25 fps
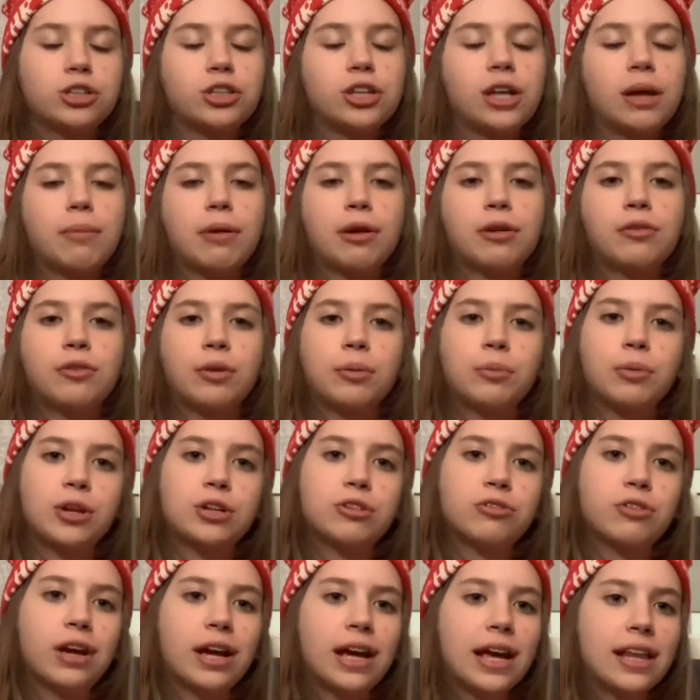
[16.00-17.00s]
that button from red
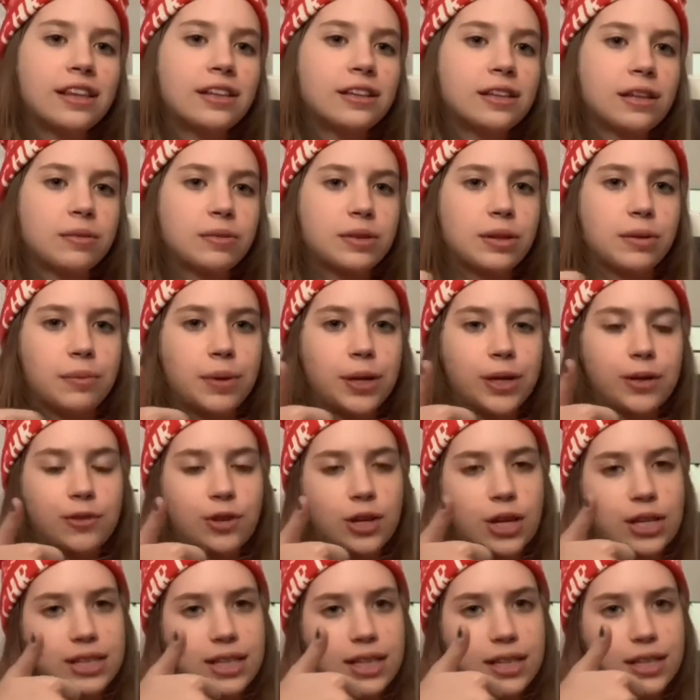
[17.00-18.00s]
to gray. Hit the thumbs up button if you
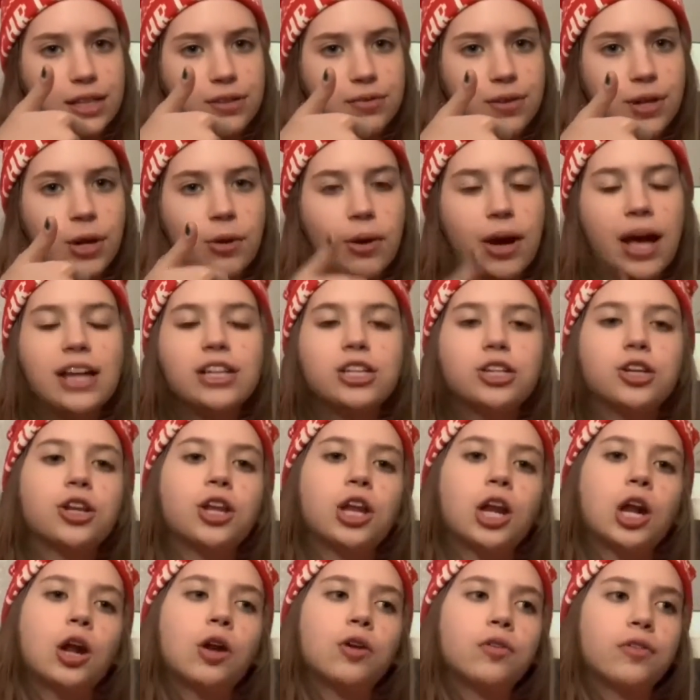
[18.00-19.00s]
guys like this video and turn
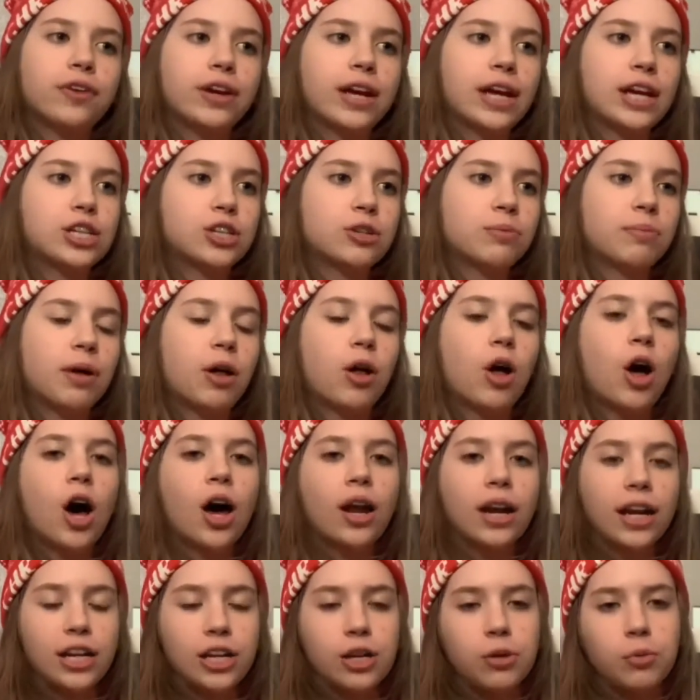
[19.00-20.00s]
that notification bell
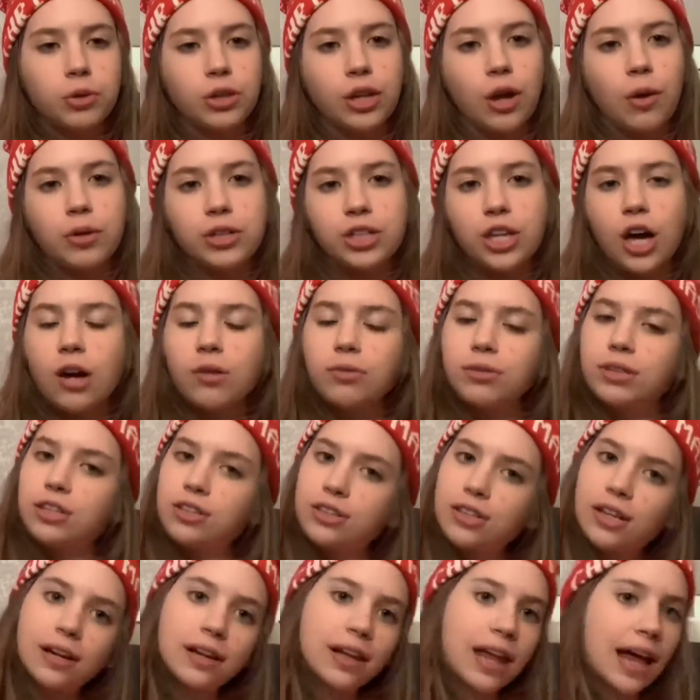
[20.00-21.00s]
on and you will know it's on when there's
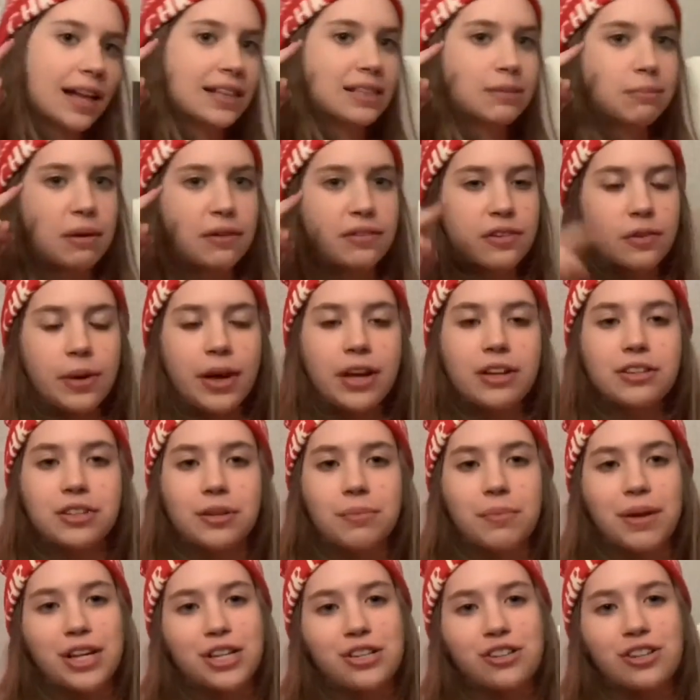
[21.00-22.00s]
no lines above the bell. So
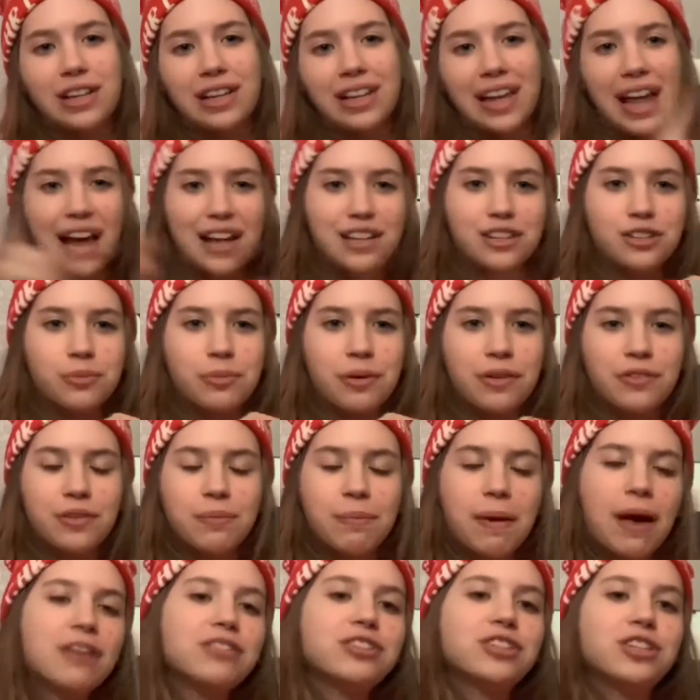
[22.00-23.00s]
make sure the lines are above the
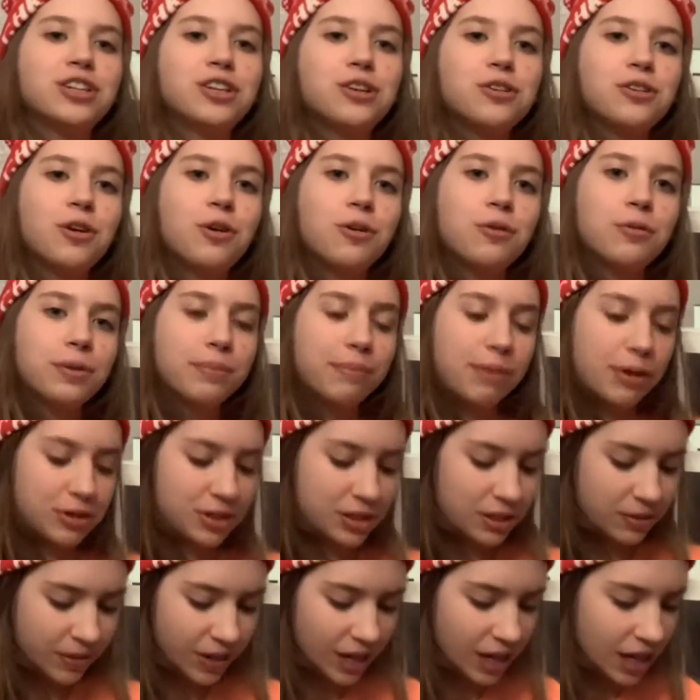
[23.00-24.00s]
bell so you know when we post
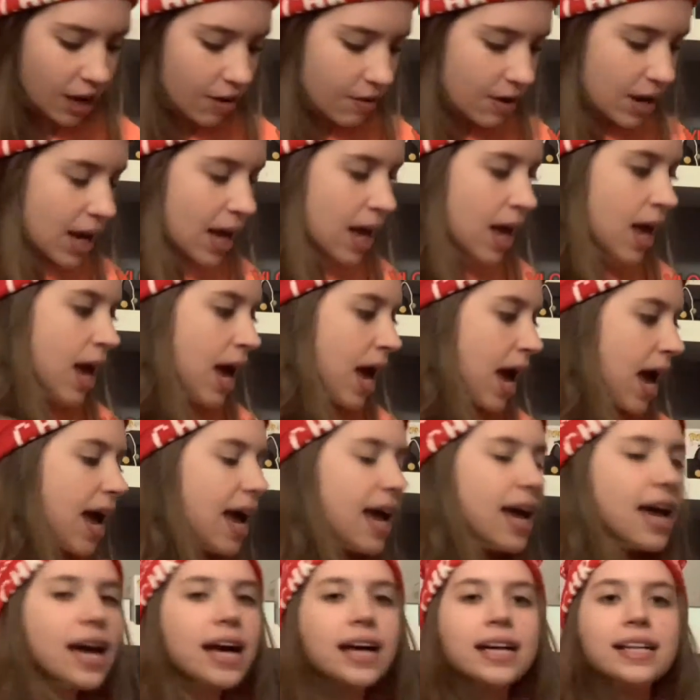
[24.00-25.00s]
a video.
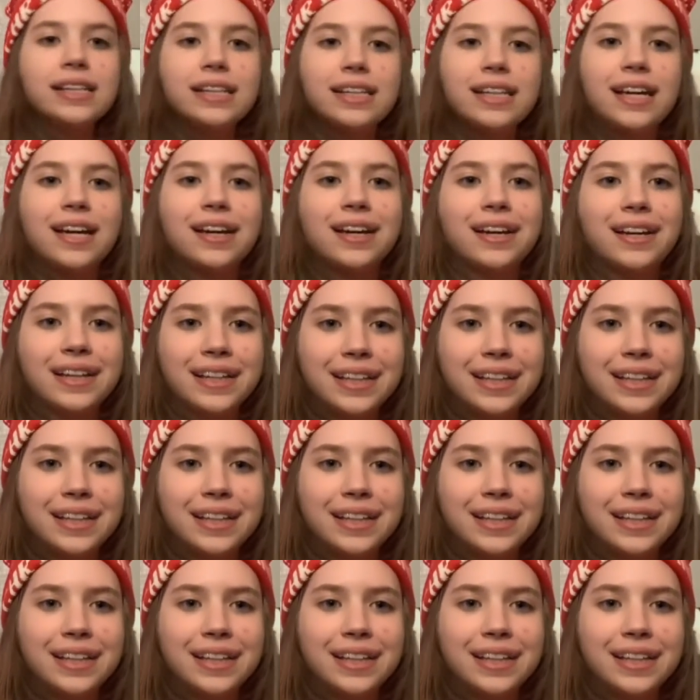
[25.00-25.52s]
And